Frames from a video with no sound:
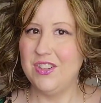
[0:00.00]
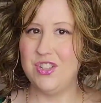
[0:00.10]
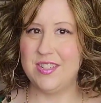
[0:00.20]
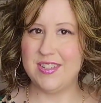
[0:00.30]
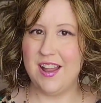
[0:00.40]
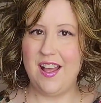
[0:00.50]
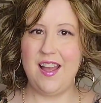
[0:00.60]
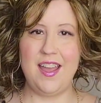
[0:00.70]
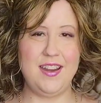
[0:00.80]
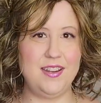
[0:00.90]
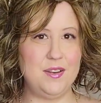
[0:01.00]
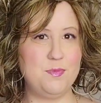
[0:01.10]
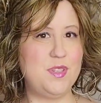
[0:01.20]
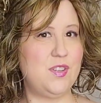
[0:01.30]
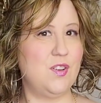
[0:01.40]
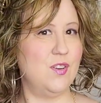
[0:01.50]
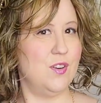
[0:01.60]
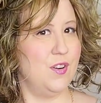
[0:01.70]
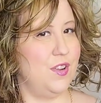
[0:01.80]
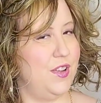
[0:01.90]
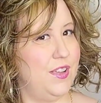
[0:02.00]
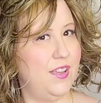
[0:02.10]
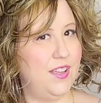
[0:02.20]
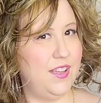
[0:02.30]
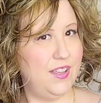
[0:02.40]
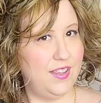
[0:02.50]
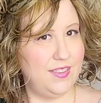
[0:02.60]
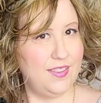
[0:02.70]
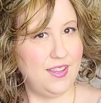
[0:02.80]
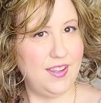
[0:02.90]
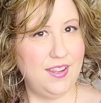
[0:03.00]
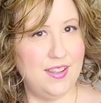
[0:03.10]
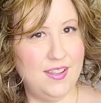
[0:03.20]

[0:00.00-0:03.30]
just to hide and obscure the